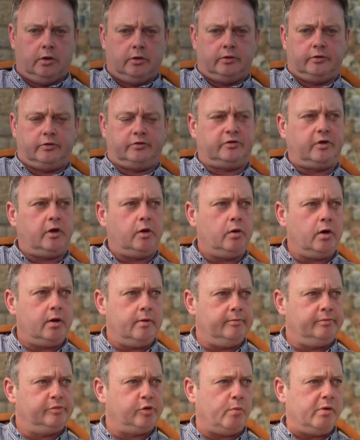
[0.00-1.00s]

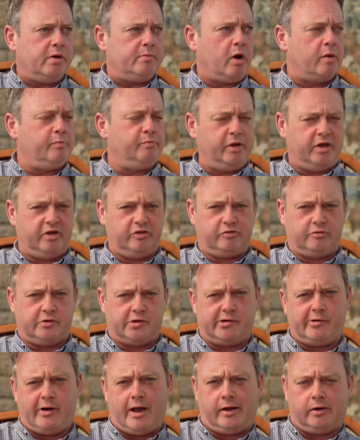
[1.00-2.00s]
So probably my biggest
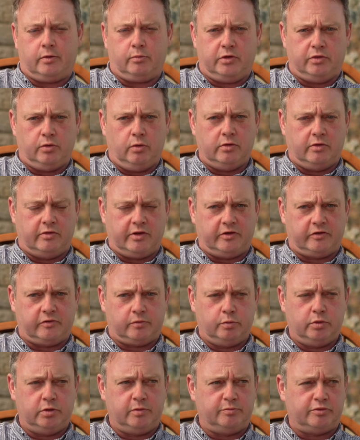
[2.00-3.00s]
regret with all of
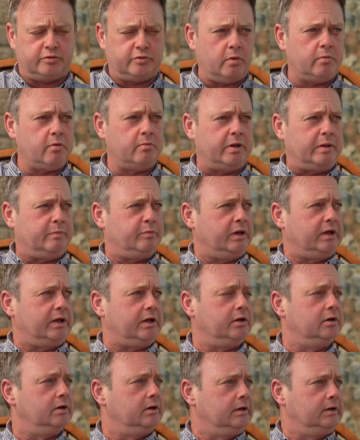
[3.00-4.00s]
this would probably
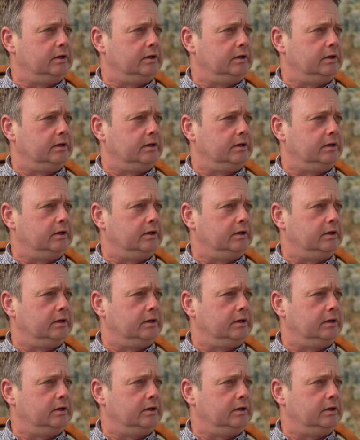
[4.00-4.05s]
be